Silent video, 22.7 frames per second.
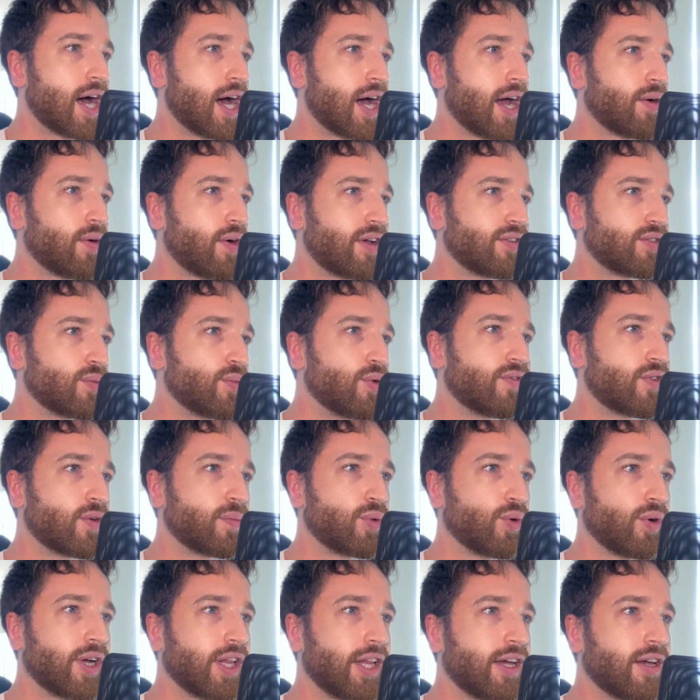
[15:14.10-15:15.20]
as we move to
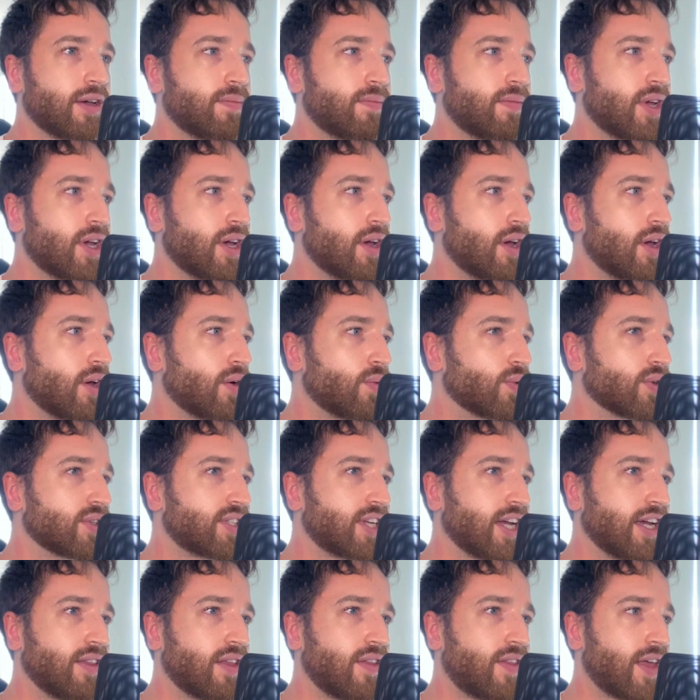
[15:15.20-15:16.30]
beryllium, we'll
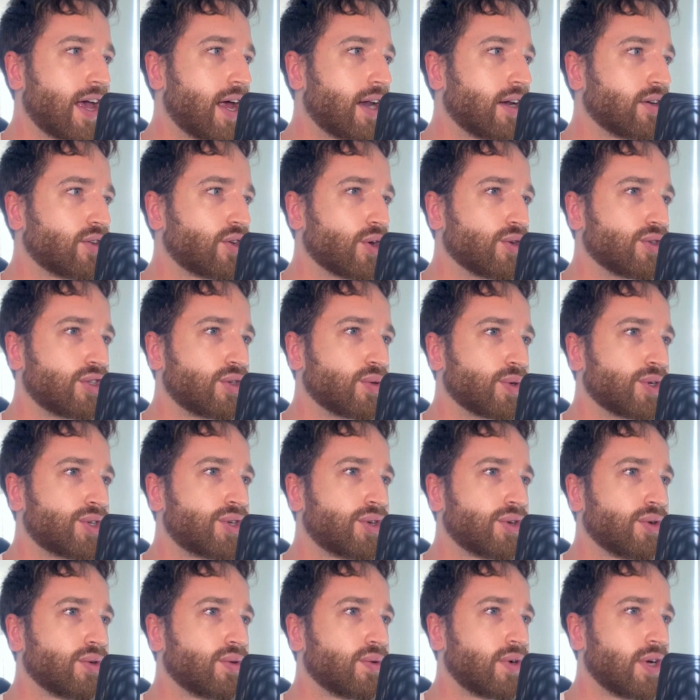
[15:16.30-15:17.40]
see that that goes to a
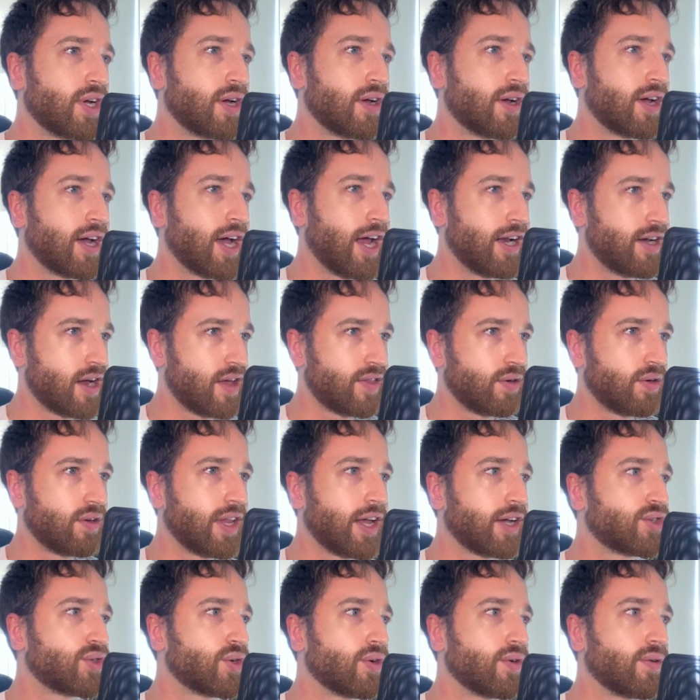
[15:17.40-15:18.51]
2. Another
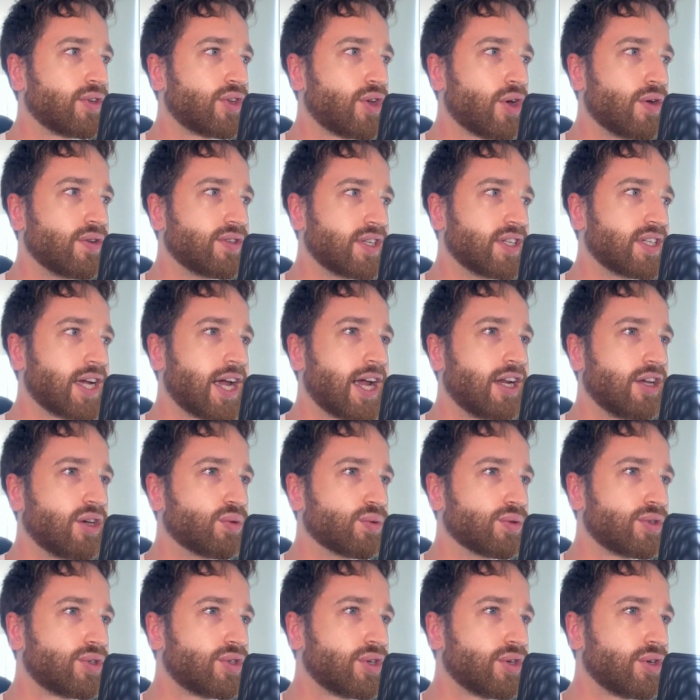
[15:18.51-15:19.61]
electron goes into n
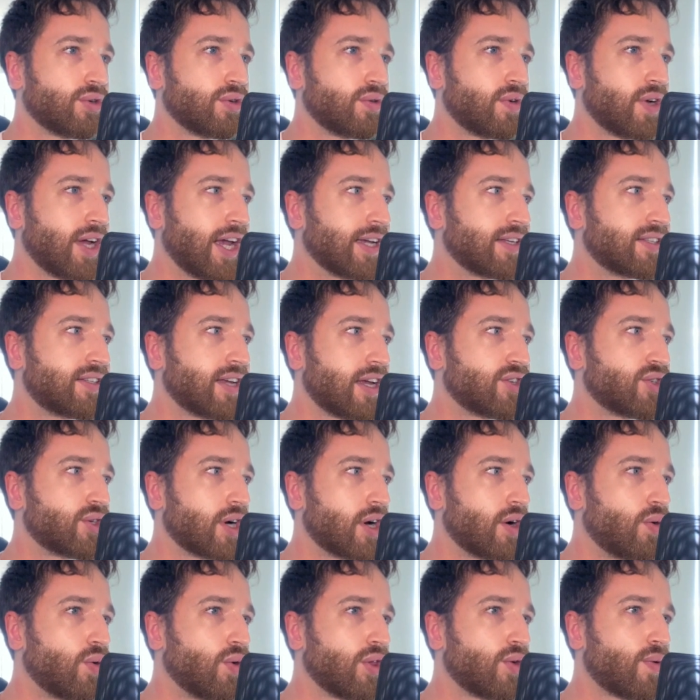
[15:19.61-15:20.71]
equals 2, etc.,
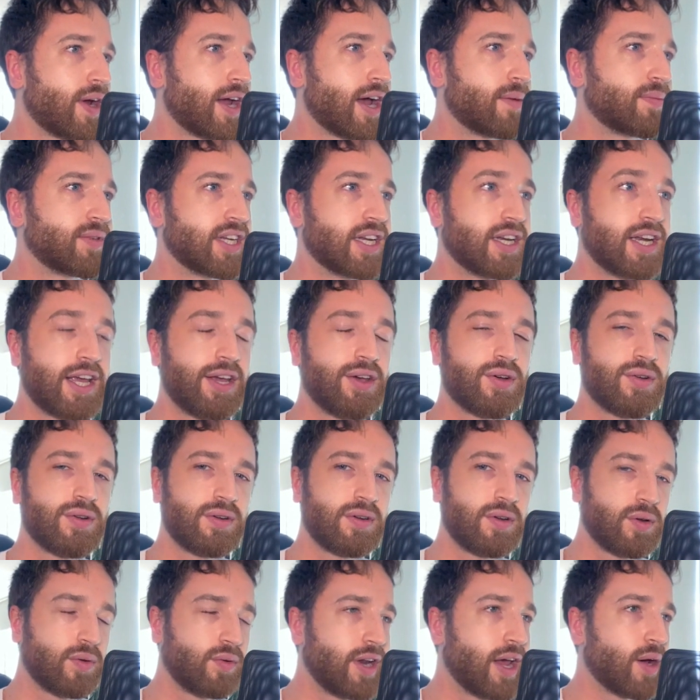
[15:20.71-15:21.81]
all the way up to
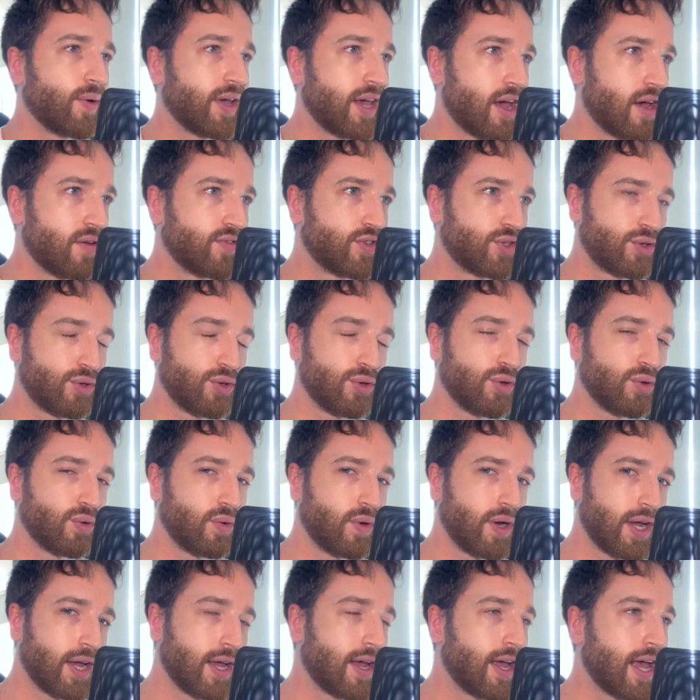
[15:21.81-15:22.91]
neon. Now we have
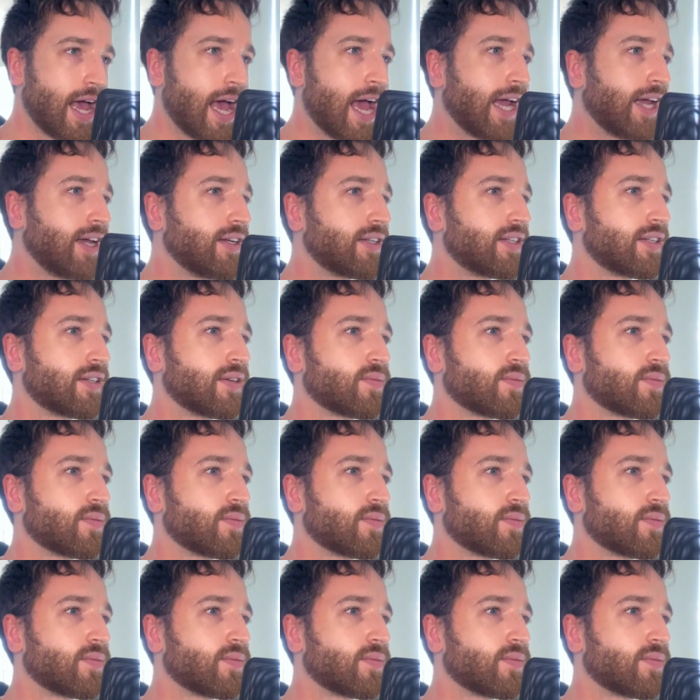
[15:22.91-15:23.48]
2, 8,